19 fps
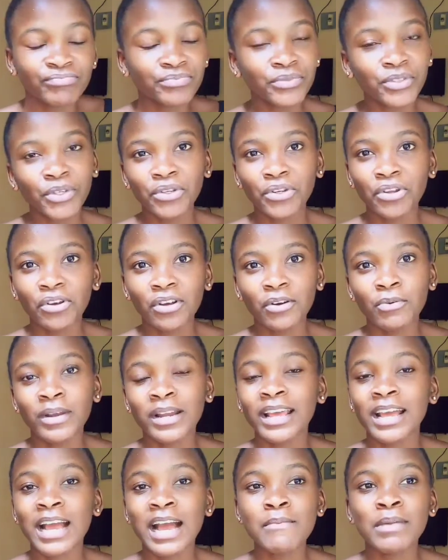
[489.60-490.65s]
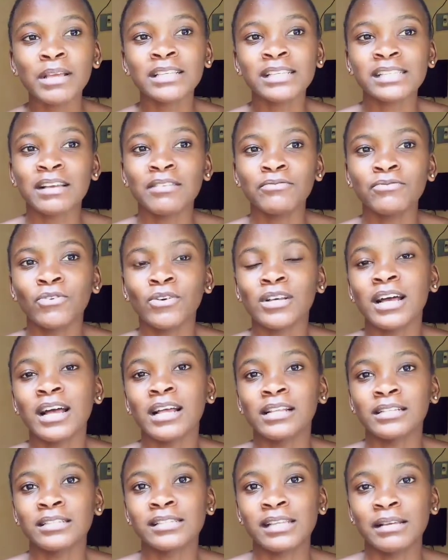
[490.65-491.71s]
you know when i come i just come for
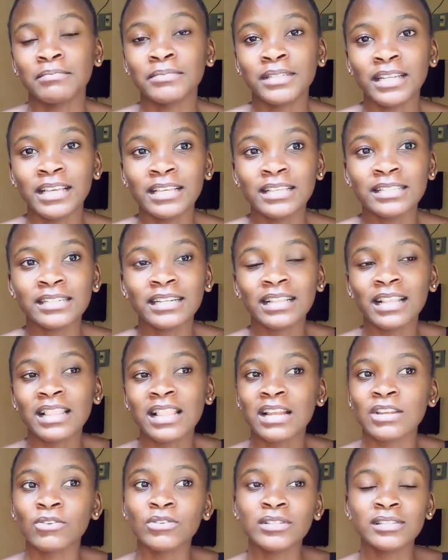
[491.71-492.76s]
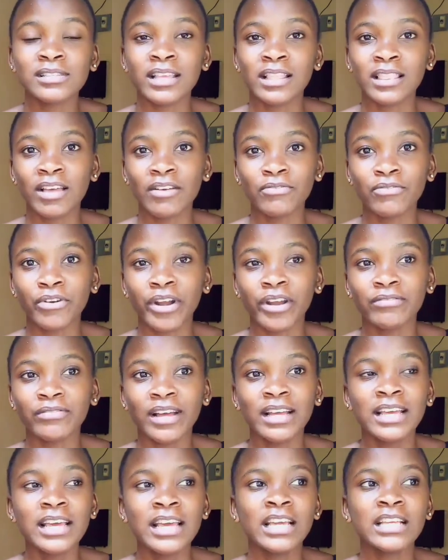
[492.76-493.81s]
some days rather than not staying there forever
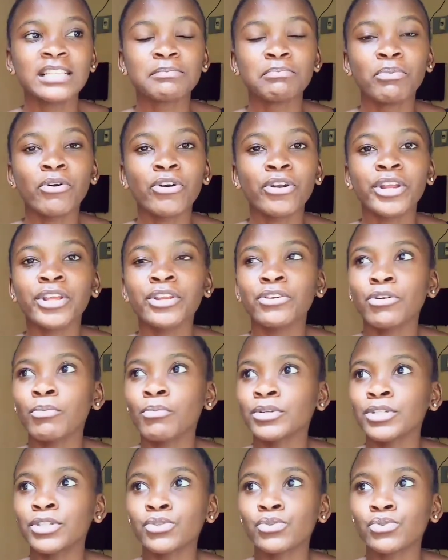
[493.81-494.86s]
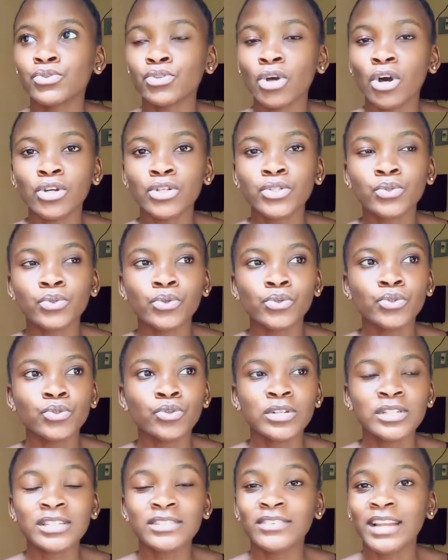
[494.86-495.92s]
it's boring nobody to talk to you
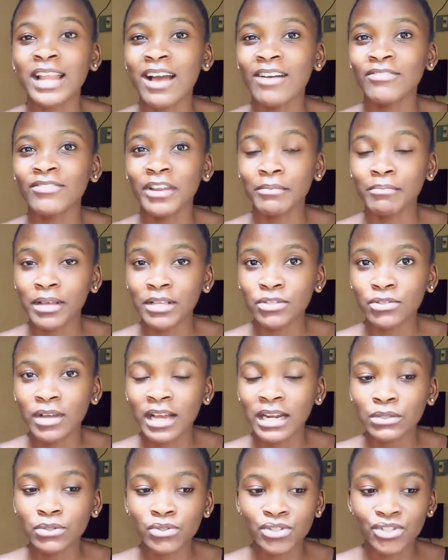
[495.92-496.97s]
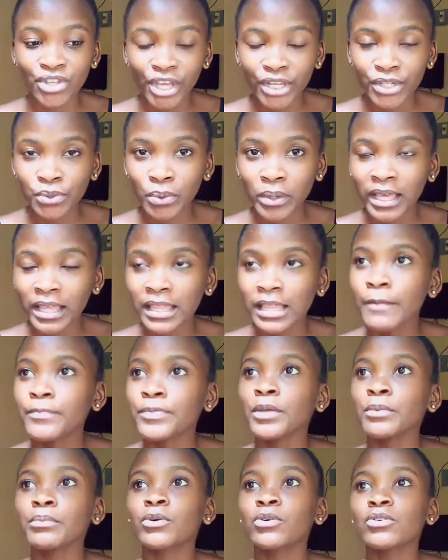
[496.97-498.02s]
don't even have neighbors you can associate with
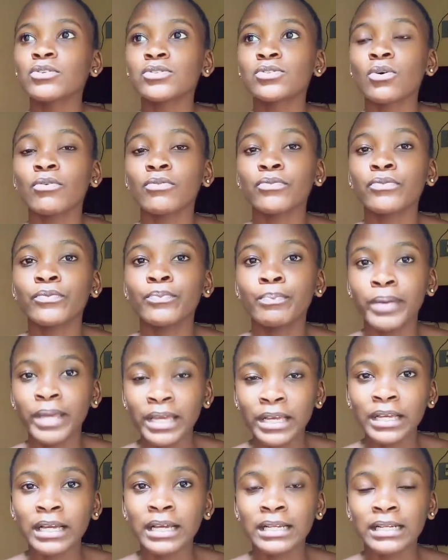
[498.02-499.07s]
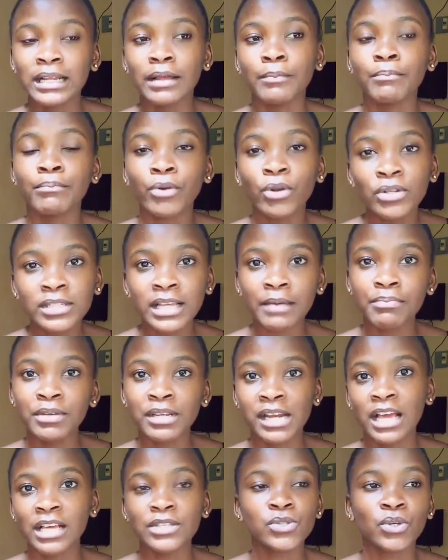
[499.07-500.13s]
because of being brought up in
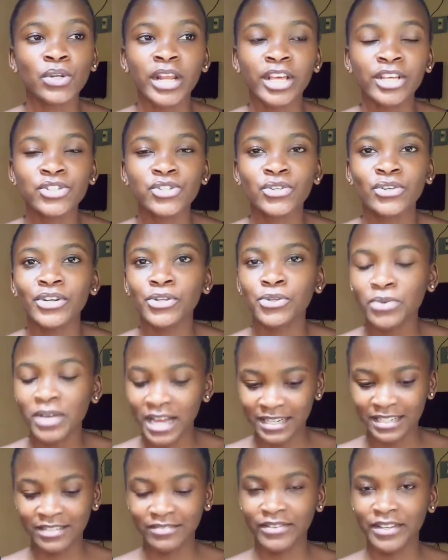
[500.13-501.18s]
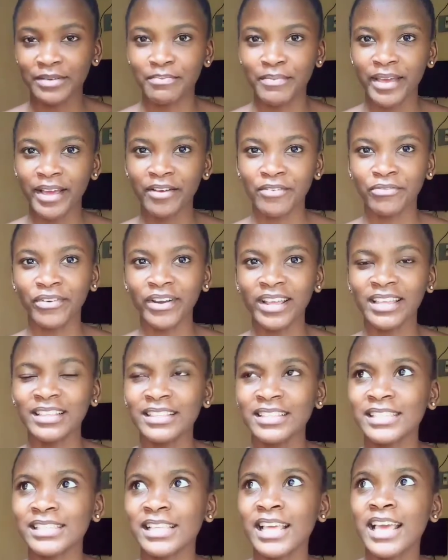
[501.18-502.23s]
isolation you can't even make
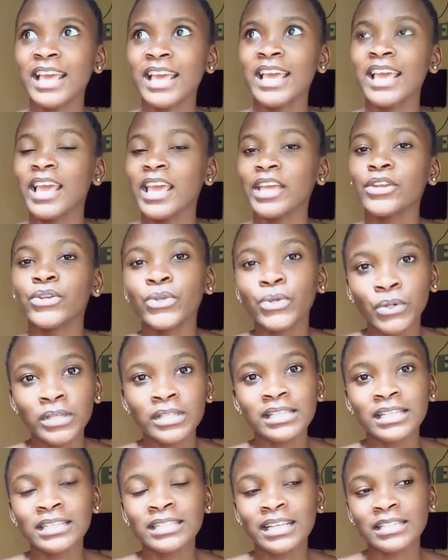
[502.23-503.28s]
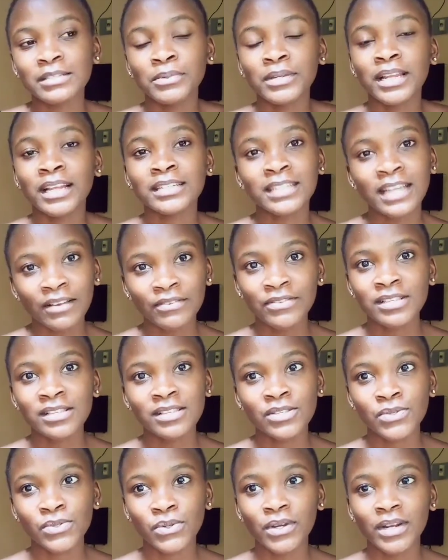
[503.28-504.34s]
friends and yo it has been a tough
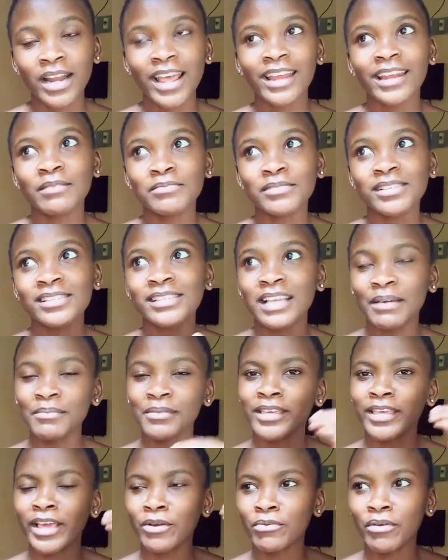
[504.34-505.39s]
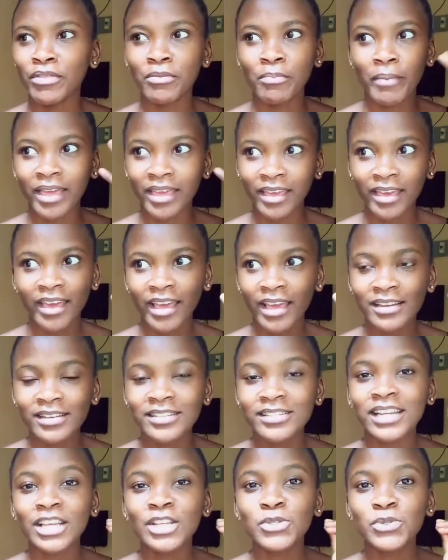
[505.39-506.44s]
season and i'm just coming here with my head
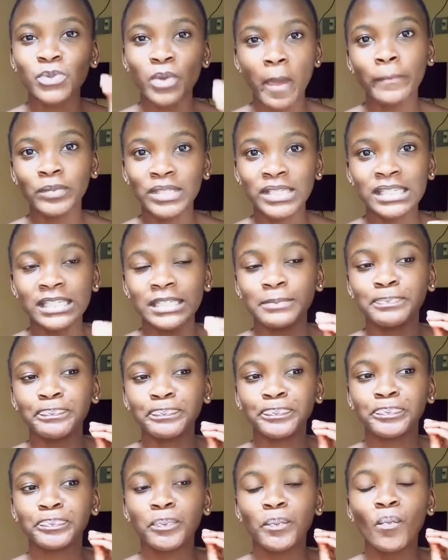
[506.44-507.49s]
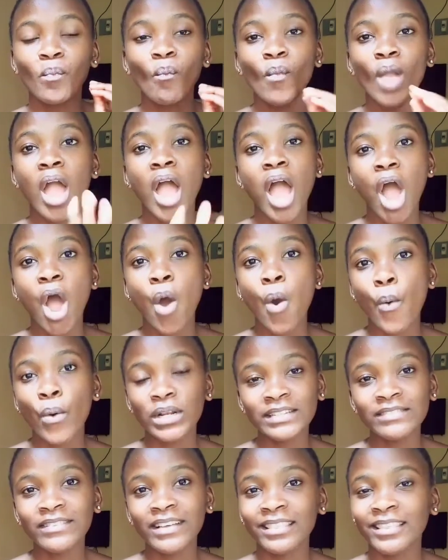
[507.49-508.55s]
trying to empty
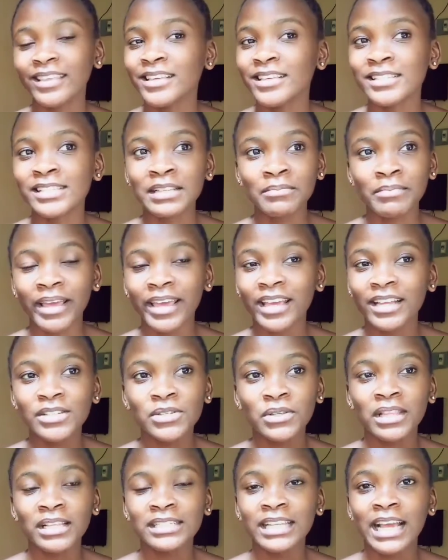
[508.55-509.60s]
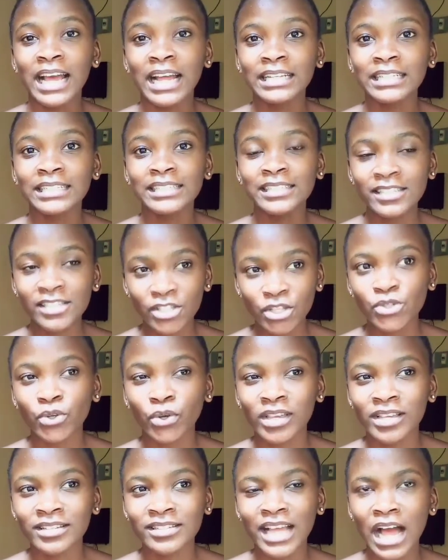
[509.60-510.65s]
whatever thing is in my head so that i can just
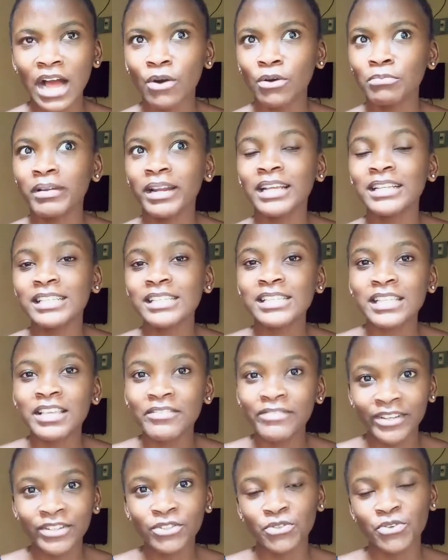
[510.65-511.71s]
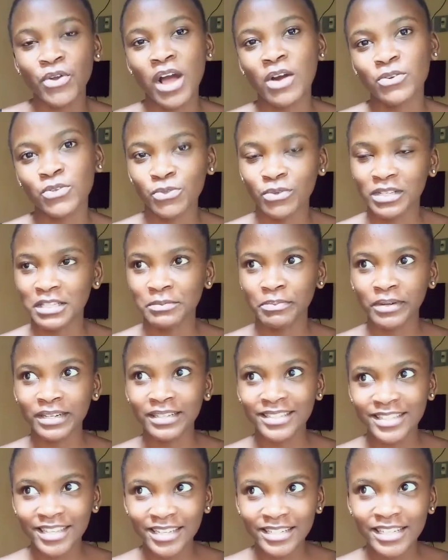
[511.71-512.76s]
talk it out but i just even don't know how to
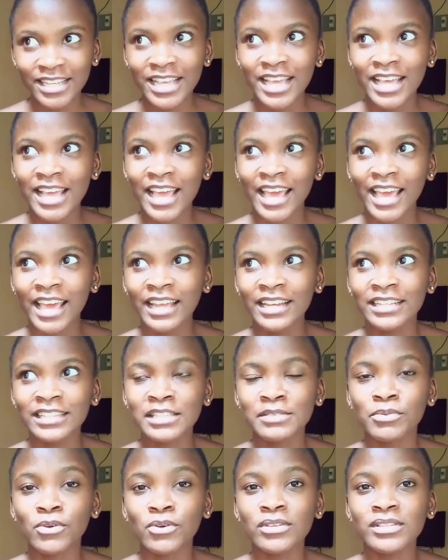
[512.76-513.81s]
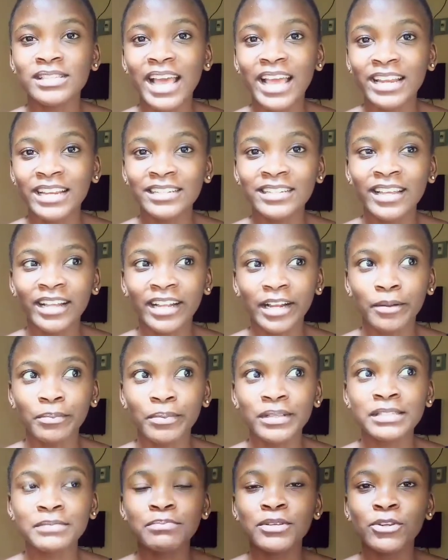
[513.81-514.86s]
express it and it's because i need help
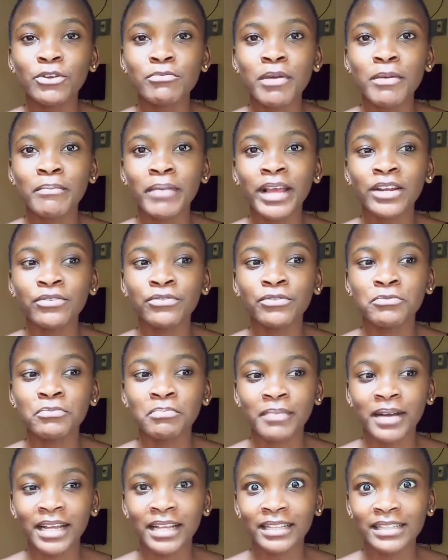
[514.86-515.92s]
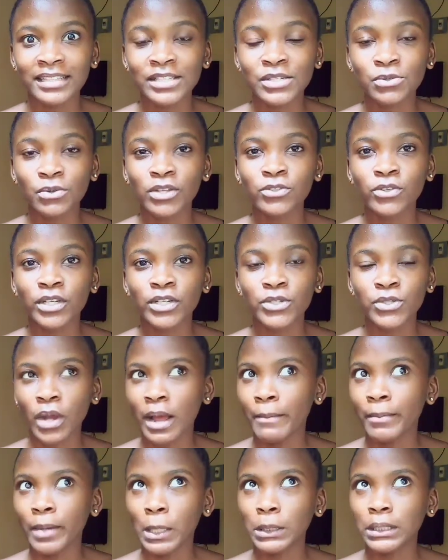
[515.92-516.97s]
it's been on my mind for months to actually talk
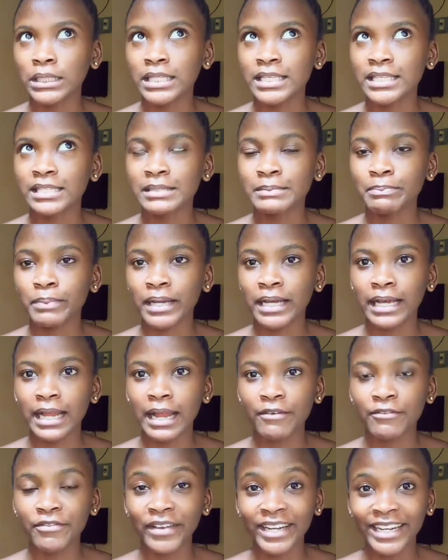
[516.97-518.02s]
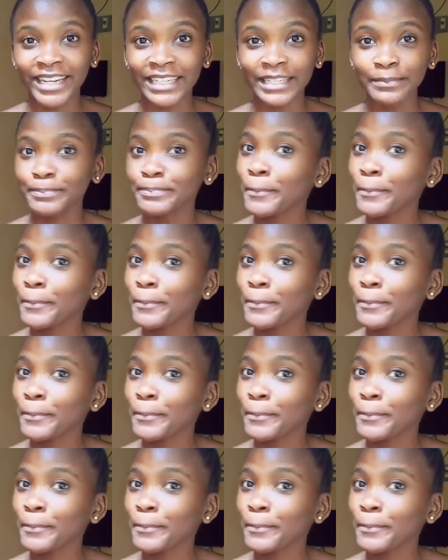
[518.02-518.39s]
about this but finally